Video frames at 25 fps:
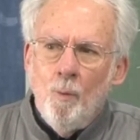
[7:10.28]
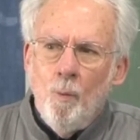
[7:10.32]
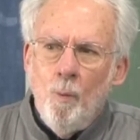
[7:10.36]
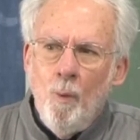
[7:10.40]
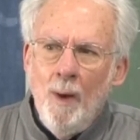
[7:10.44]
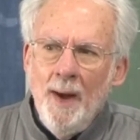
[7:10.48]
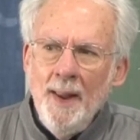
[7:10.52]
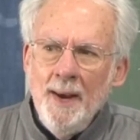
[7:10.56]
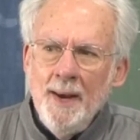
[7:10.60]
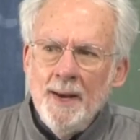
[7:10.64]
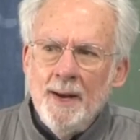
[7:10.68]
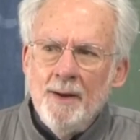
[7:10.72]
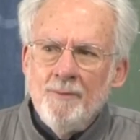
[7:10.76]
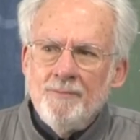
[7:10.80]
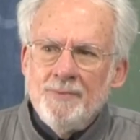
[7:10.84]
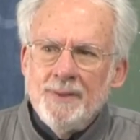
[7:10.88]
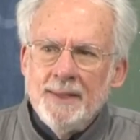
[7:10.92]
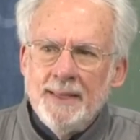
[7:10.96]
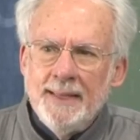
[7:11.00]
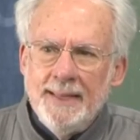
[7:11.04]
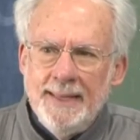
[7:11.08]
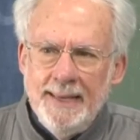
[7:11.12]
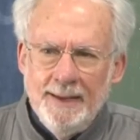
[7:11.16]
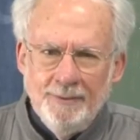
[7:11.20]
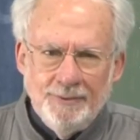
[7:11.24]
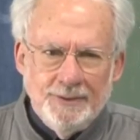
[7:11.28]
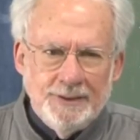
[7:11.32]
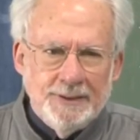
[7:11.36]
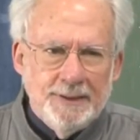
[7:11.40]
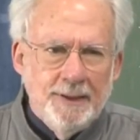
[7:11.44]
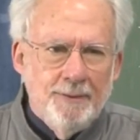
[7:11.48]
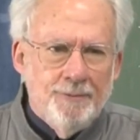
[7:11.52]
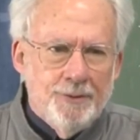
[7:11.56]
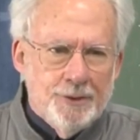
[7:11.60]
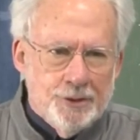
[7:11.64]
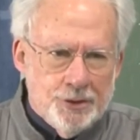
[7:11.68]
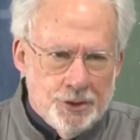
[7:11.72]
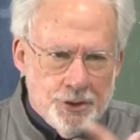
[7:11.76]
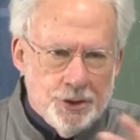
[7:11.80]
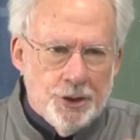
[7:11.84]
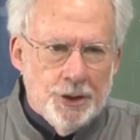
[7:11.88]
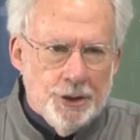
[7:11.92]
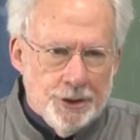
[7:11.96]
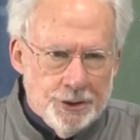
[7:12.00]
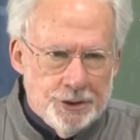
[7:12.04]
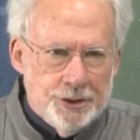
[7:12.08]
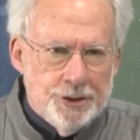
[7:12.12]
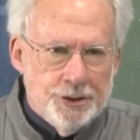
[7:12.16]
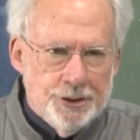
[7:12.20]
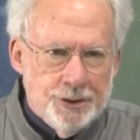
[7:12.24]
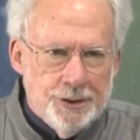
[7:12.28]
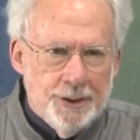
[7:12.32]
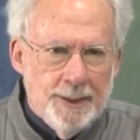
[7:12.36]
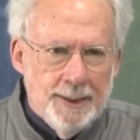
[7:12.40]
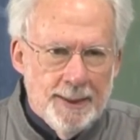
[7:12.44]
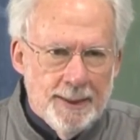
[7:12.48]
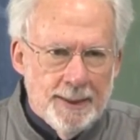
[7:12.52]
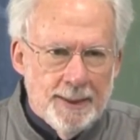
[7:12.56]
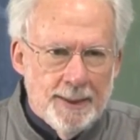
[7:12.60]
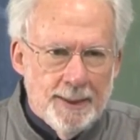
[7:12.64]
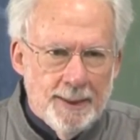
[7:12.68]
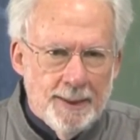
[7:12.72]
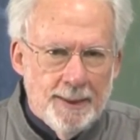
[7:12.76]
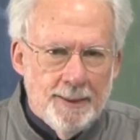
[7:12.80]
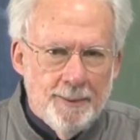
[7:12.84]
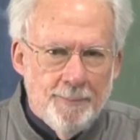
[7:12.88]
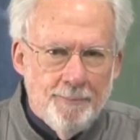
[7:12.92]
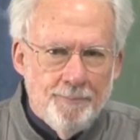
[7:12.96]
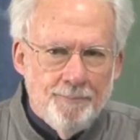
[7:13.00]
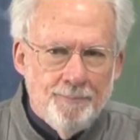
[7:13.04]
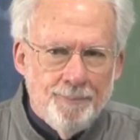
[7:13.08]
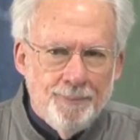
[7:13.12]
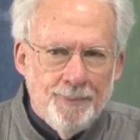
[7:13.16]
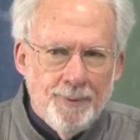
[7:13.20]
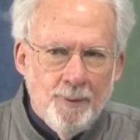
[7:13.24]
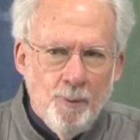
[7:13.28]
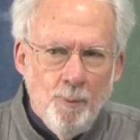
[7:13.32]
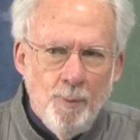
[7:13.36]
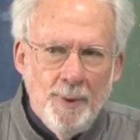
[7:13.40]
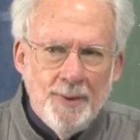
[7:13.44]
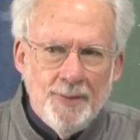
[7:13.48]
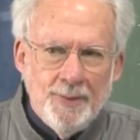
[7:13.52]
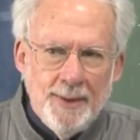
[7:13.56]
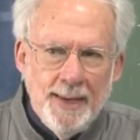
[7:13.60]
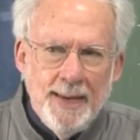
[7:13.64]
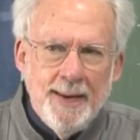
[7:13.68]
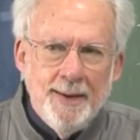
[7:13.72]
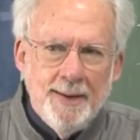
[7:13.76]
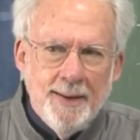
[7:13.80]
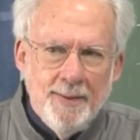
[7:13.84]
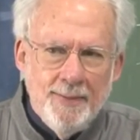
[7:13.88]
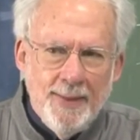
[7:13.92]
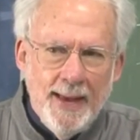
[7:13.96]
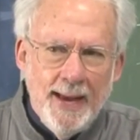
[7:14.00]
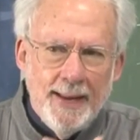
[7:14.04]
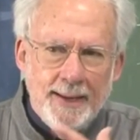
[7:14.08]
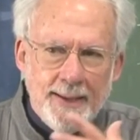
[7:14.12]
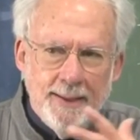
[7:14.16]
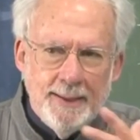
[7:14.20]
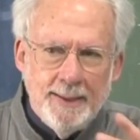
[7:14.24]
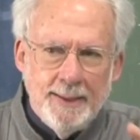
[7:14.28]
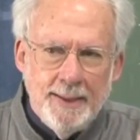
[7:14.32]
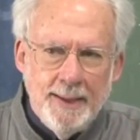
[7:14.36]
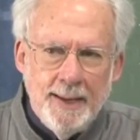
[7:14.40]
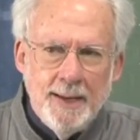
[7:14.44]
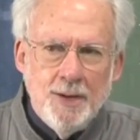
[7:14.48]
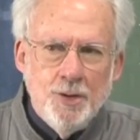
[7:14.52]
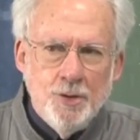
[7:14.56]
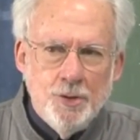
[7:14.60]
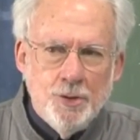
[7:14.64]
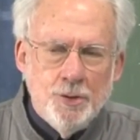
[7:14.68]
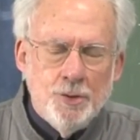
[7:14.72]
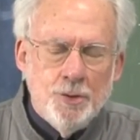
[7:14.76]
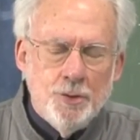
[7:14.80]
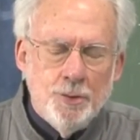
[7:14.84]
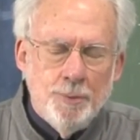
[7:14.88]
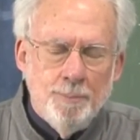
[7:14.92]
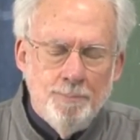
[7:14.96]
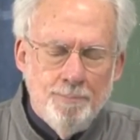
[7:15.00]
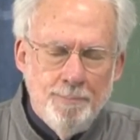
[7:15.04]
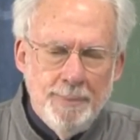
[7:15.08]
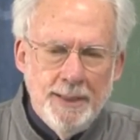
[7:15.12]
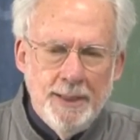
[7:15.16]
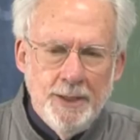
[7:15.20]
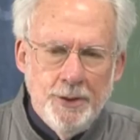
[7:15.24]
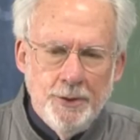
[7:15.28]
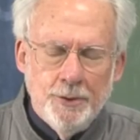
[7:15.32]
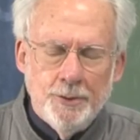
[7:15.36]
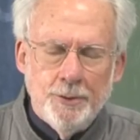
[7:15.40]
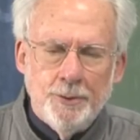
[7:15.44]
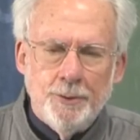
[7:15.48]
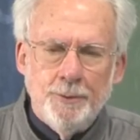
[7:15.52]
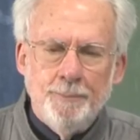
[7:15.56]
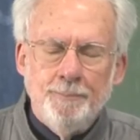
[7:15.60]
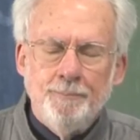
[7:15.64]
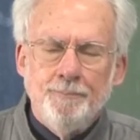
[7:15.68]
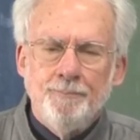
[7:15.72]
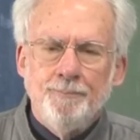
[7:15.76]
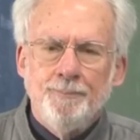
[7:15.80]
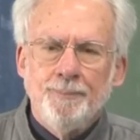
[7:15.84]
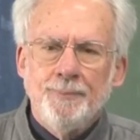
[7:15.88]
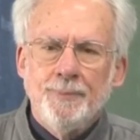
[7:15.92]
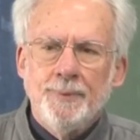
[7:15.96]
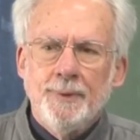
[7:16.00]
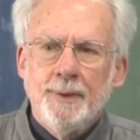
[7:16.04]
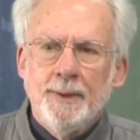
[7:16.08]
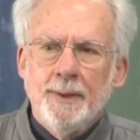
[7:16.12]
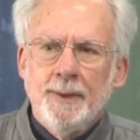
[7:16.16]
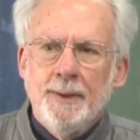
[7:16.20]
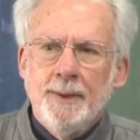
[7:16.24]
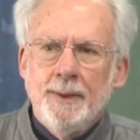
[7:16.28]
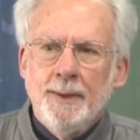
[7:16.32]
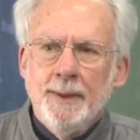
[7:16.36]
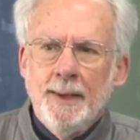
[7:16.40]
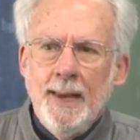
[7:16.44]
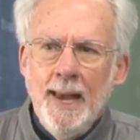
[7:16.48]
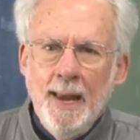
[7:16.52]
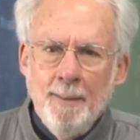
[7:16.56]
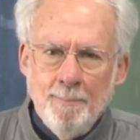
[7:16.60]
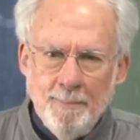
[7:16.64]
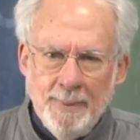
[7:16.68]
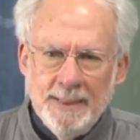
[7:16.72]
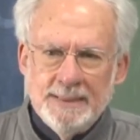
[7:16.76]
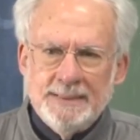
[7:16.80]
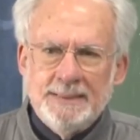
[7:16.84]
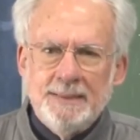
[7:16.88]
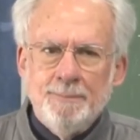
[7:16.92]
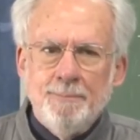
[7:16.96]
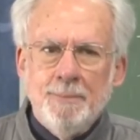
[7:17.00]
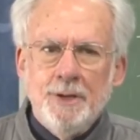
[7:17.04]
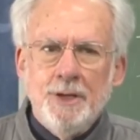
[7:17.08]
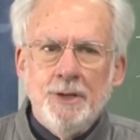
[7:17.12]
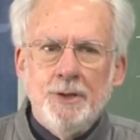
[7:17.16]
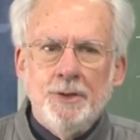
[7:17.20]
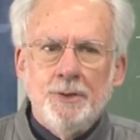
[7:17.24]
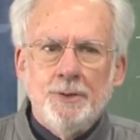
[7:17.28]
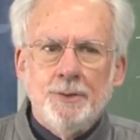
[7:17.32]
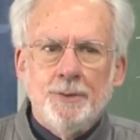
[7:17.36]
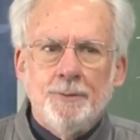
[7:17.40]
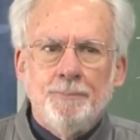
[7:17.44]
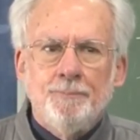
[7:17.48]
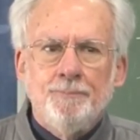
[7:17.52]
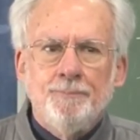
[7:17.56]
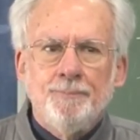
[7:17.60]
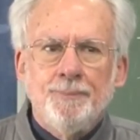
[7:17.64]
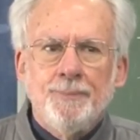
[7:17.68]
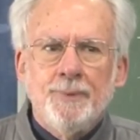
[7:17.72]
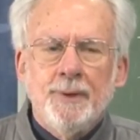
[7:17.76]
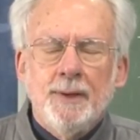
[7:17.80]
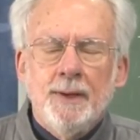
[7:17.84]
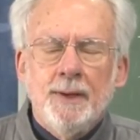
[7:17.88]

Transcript: One of the gifts of the church within that Hindu milieu and Muslim milieu